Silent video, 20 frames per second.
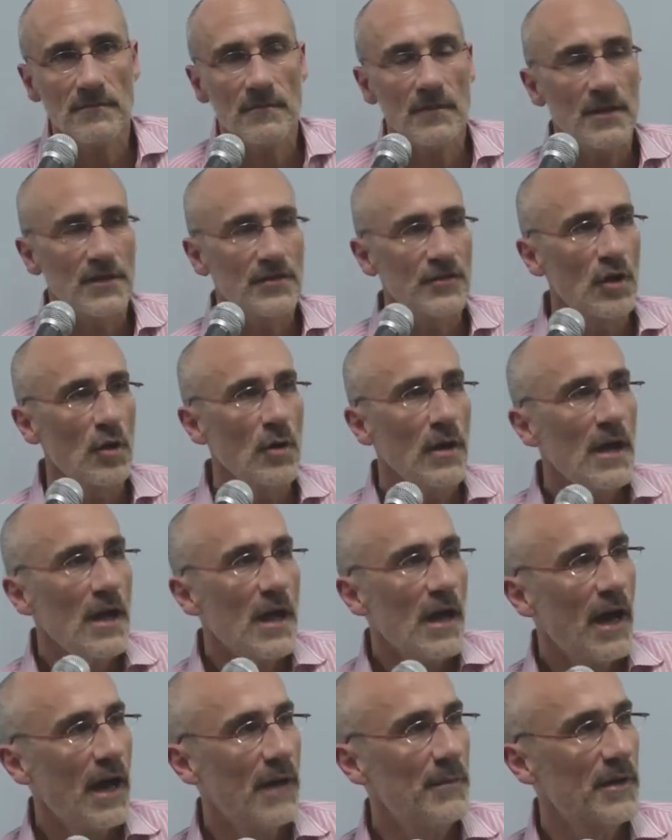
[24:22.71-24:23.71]
So
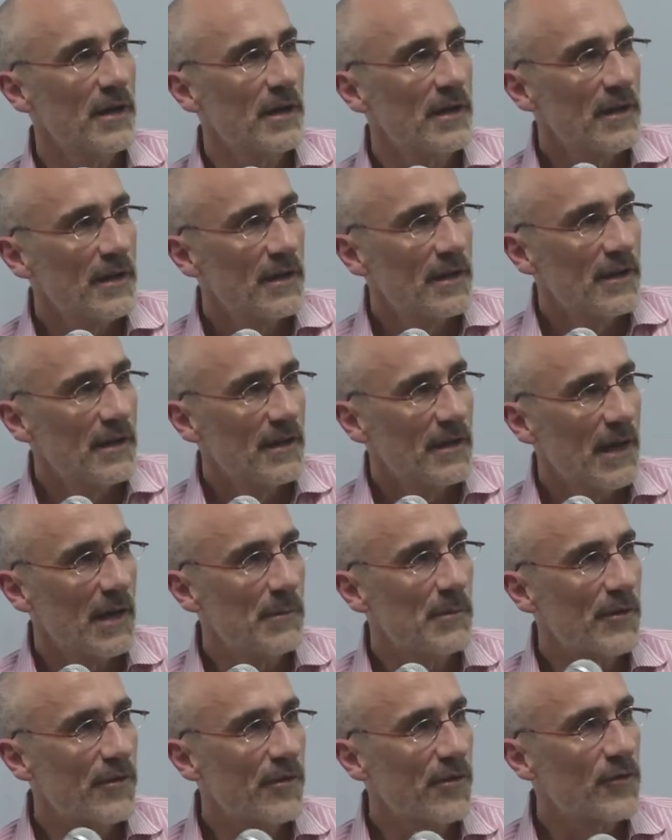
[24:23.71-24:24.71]

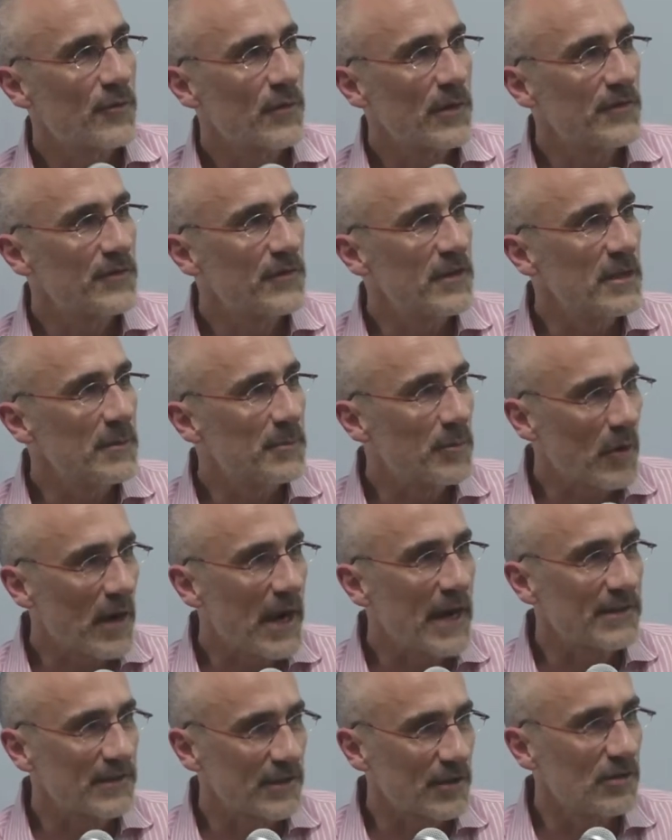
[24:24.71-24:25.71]
I'm a thrifty,
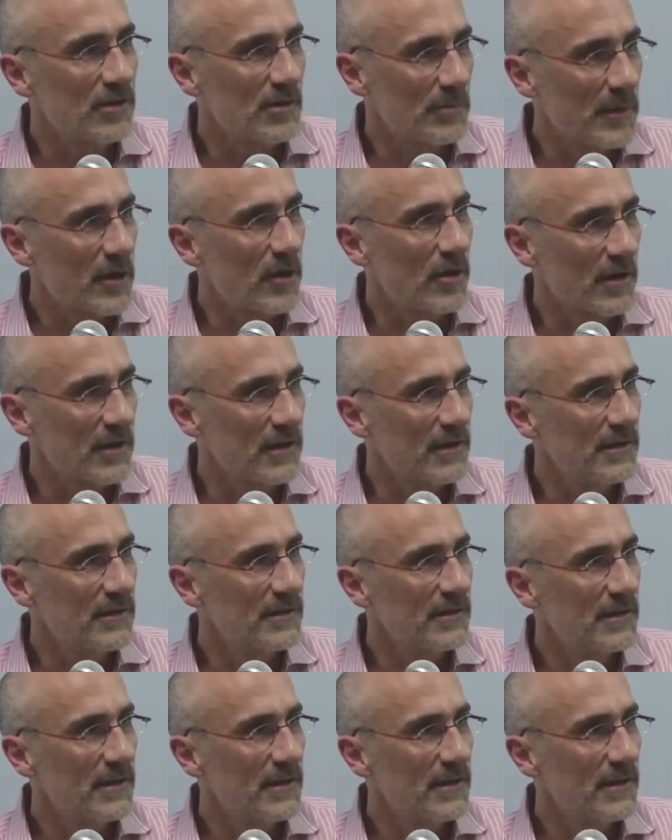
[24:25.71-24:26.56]
practical American.